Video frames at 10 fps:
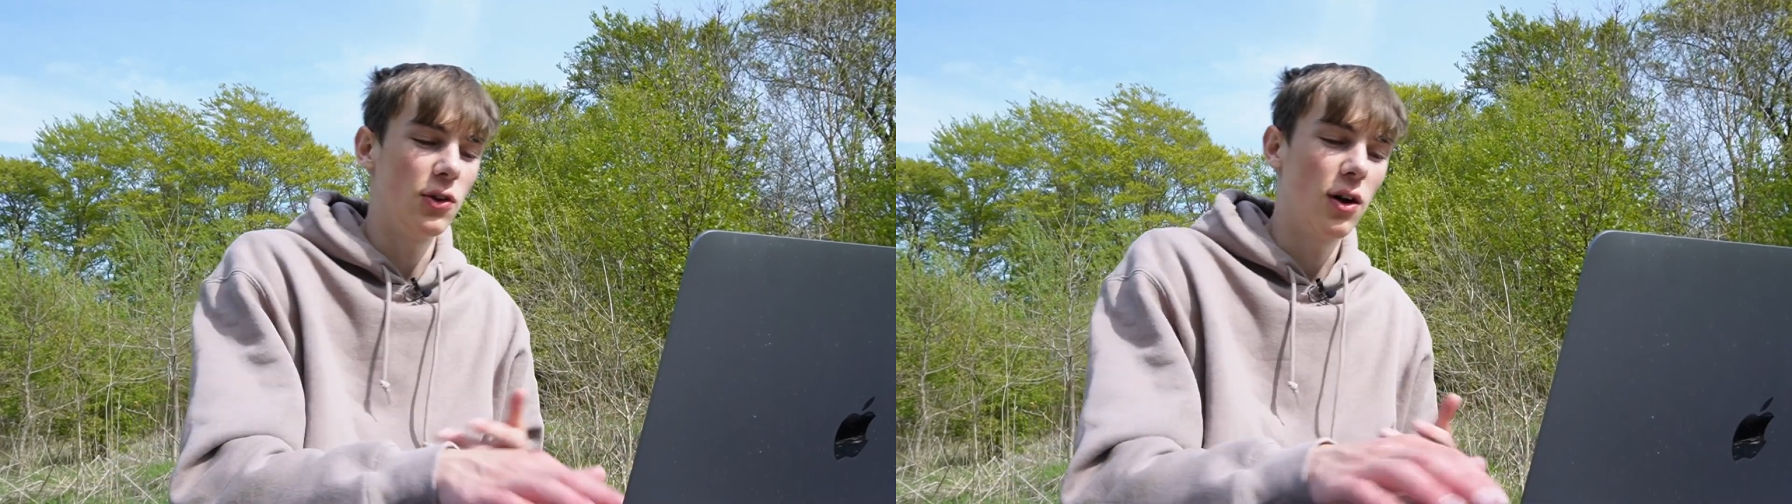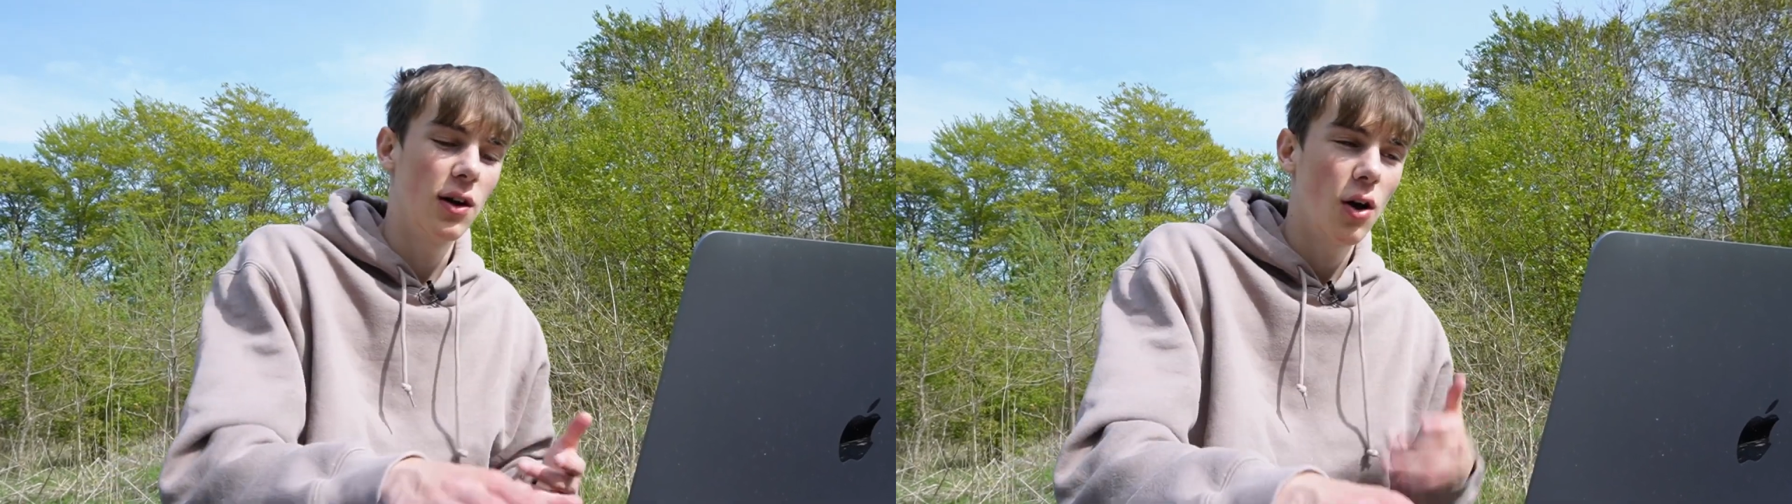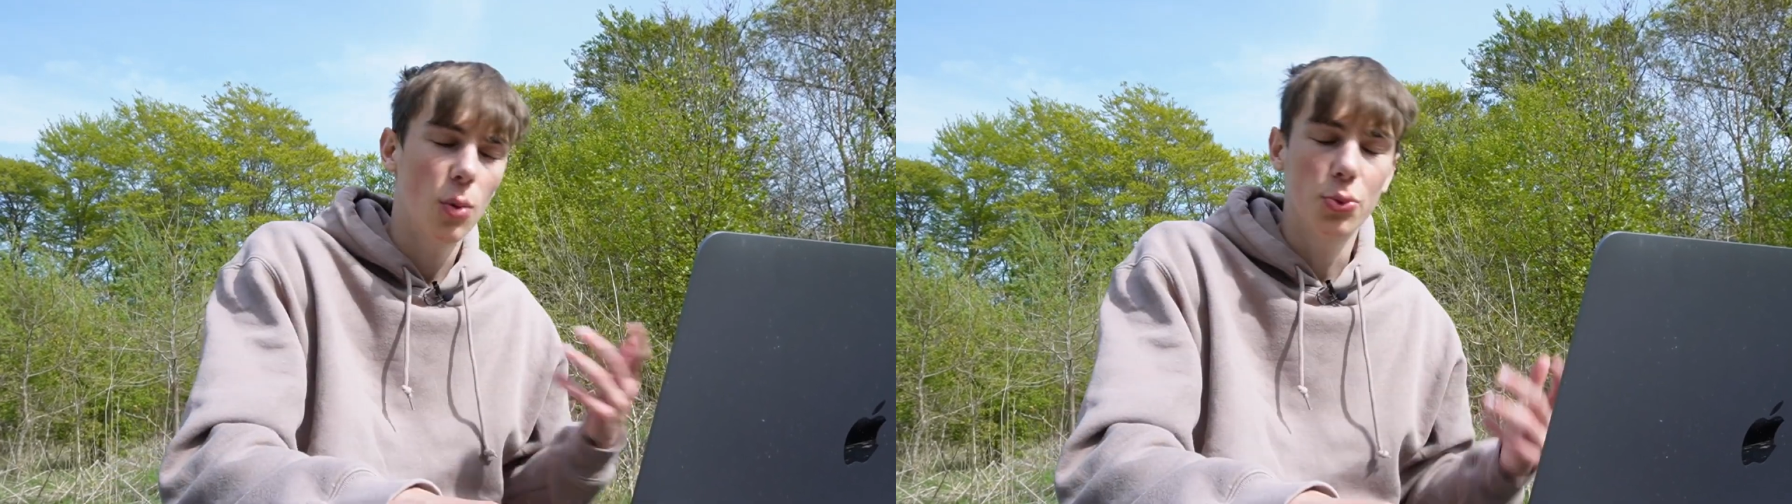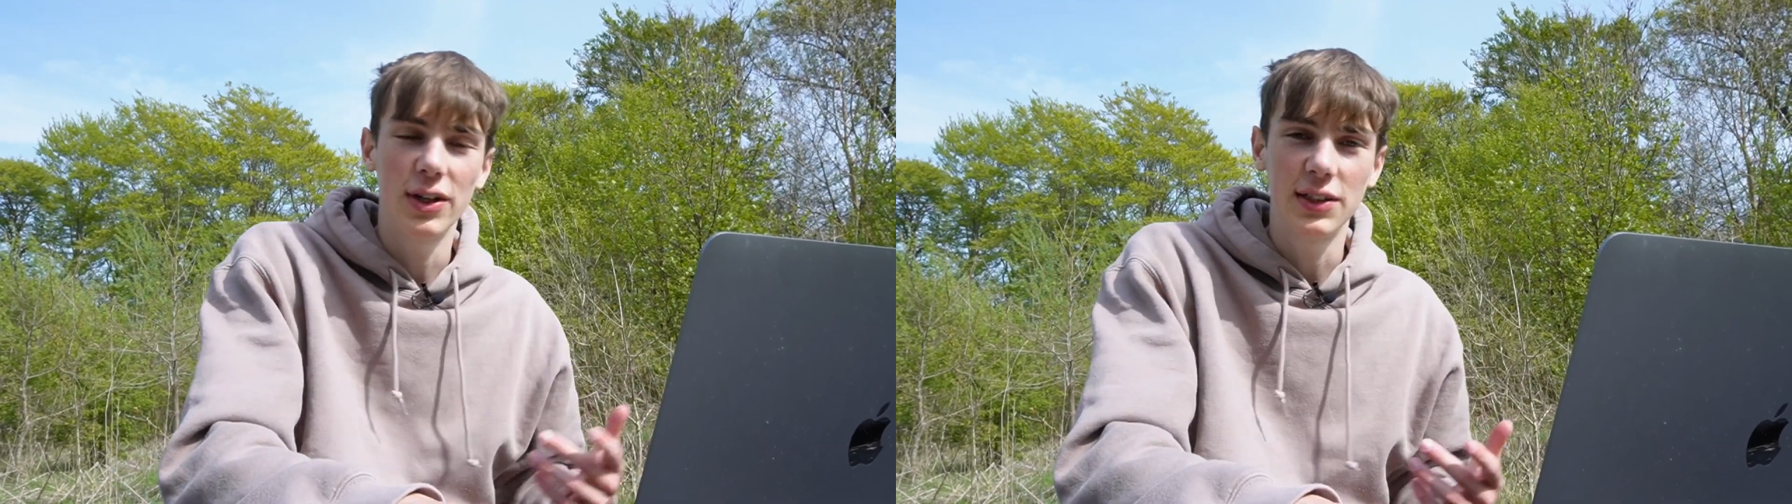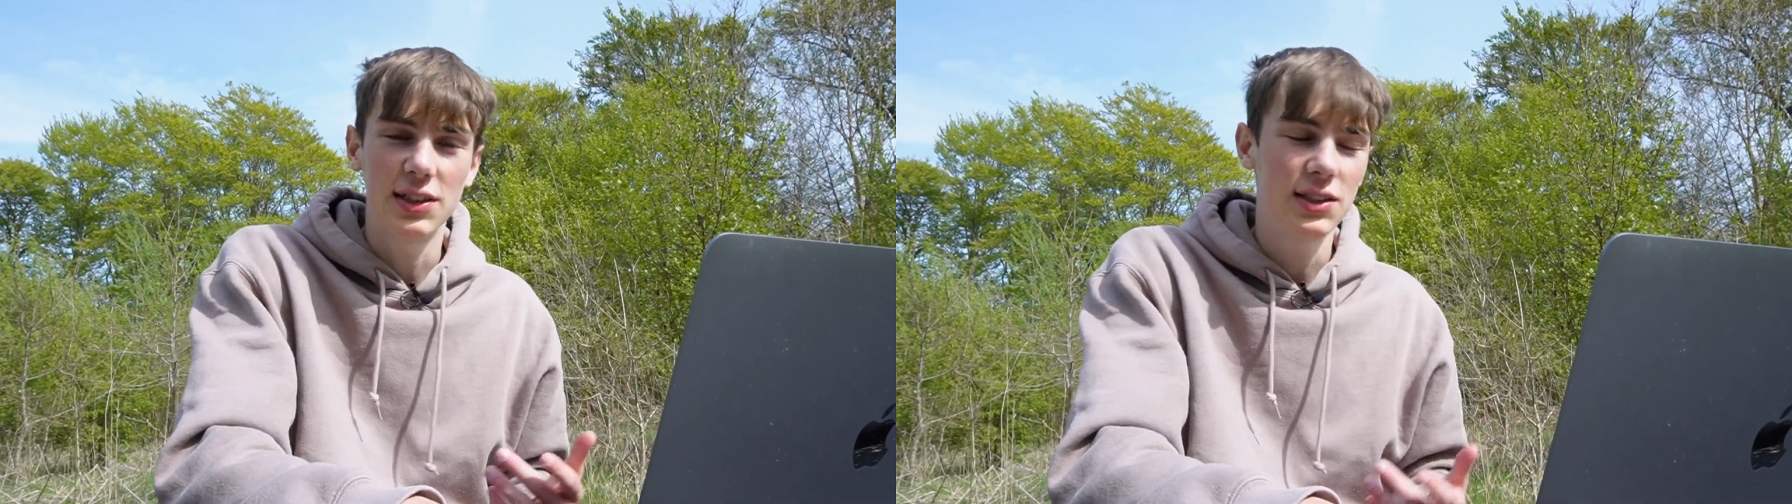your
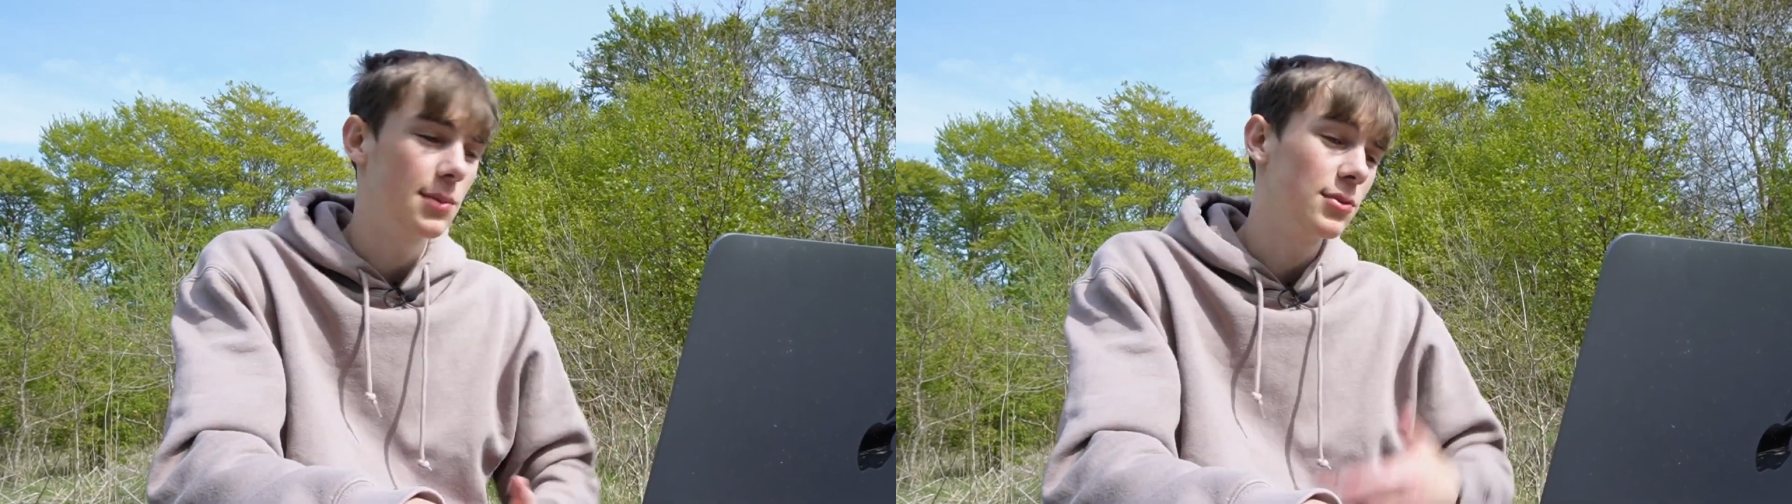operating system.